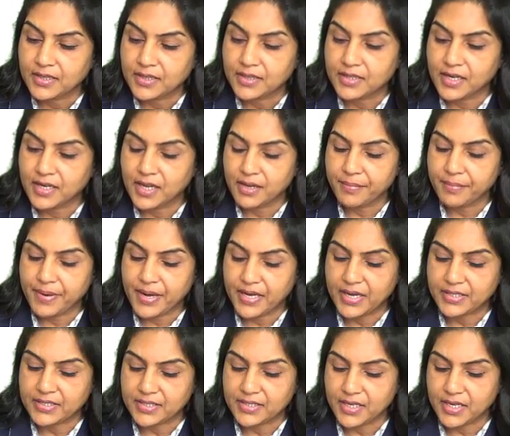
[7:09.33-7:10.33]
3 by
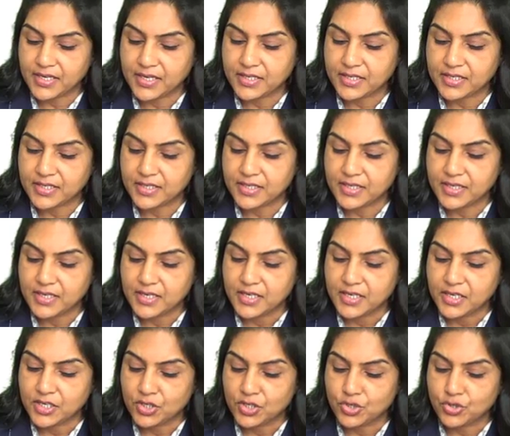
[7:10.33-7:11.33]
6,
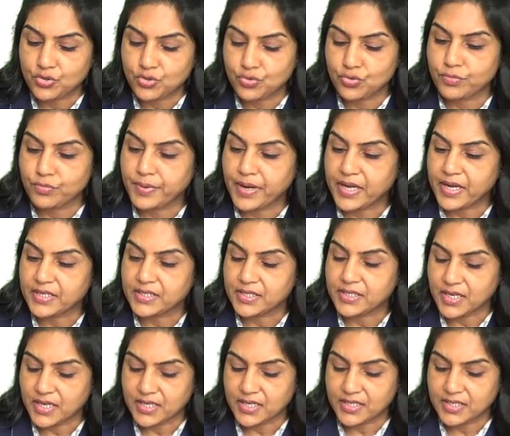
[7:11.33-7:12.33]
2 by
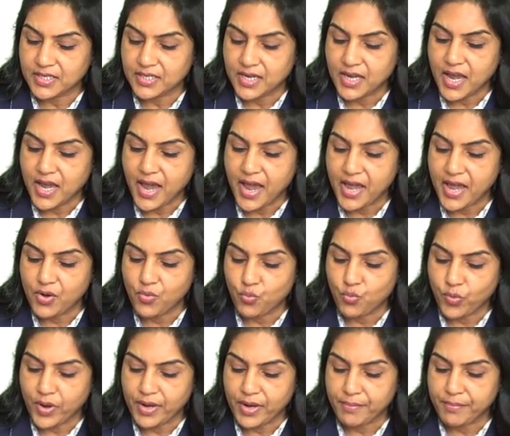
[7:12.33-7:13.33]
6 and
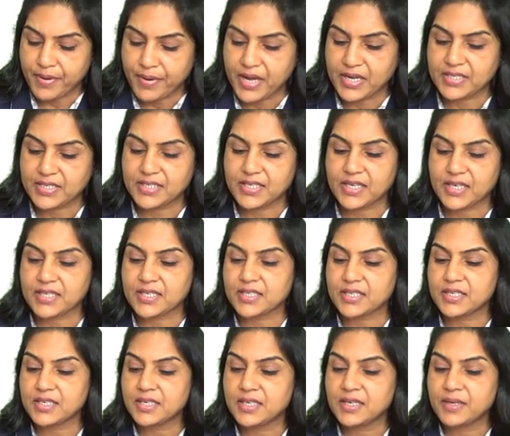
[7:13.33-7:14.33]
1 by 6.
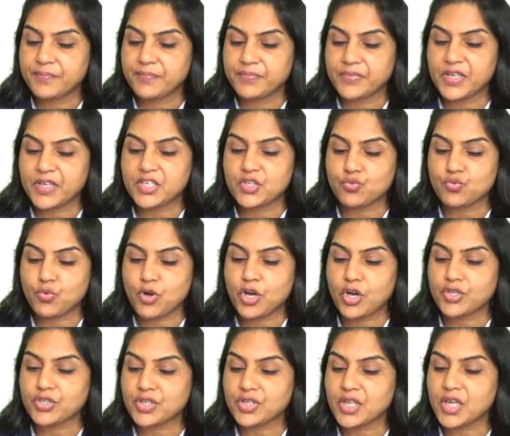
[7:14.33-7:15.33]
This
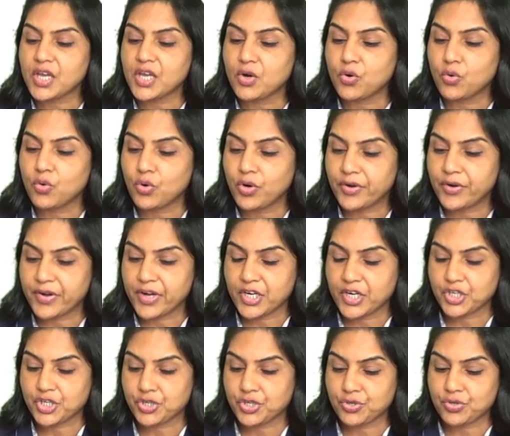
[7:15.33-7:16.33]
was the old
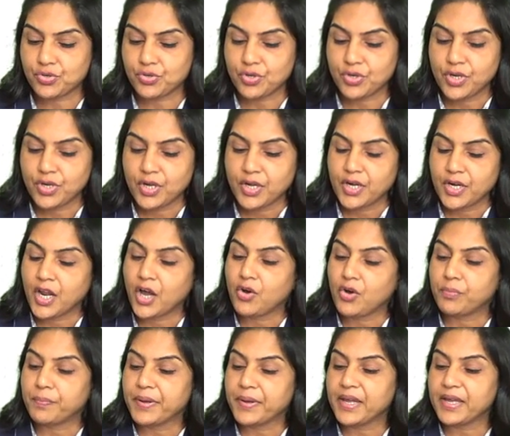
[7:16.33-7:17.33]
ratio. Now
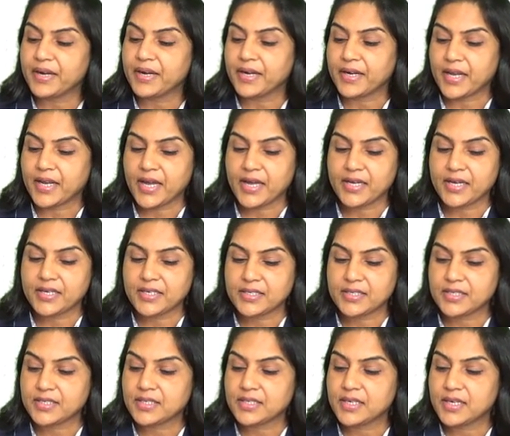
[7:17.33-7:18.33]
B retires.
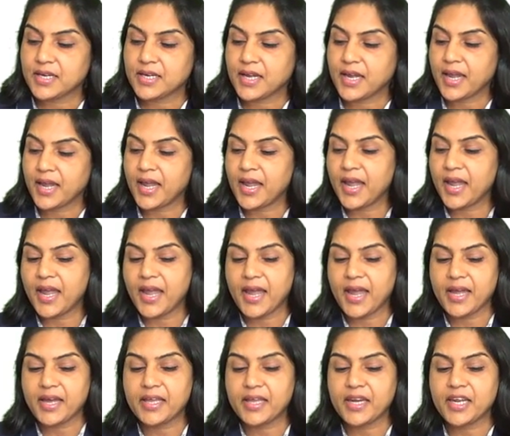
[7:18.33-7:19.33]
A
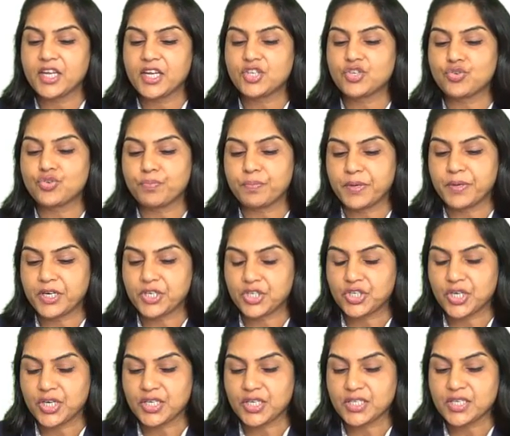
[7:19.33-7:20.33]
agrees to
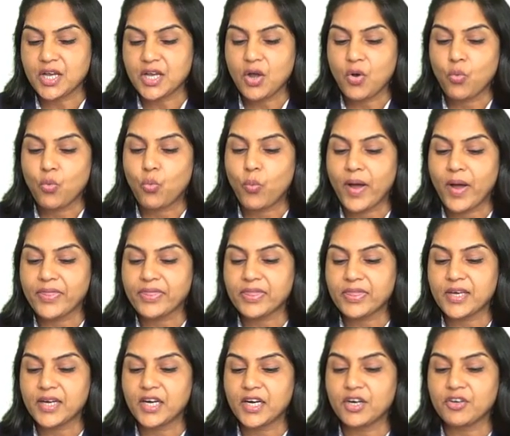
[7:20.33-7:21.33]
purchase one
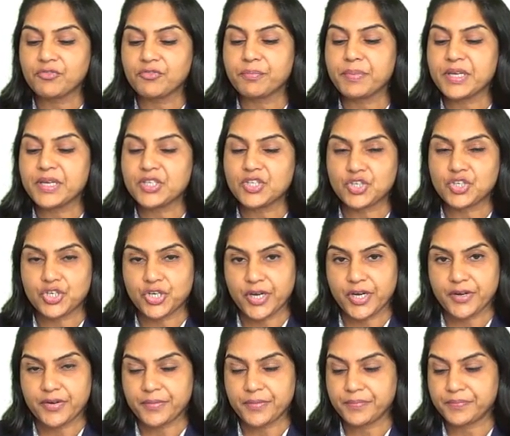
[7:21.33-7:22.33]
third of B's share.